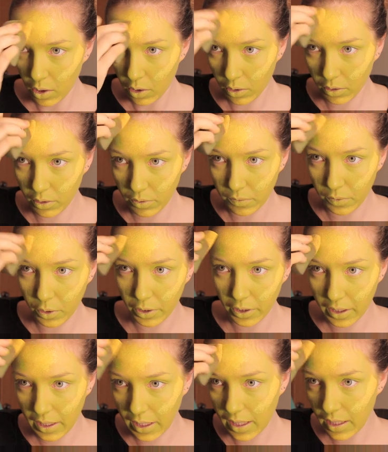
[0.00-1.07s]
on the
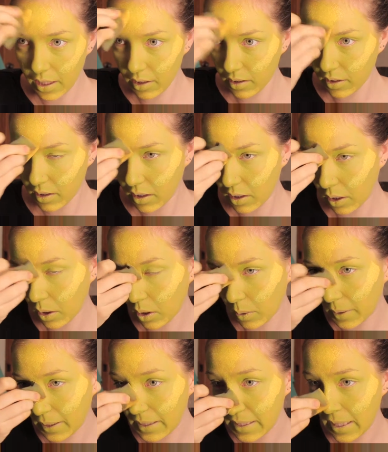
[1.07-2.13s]
forehead here,
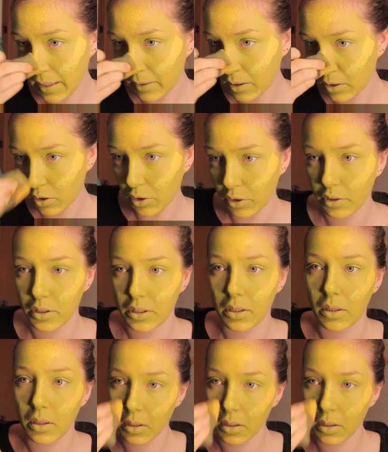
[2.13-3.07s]
going down the nose.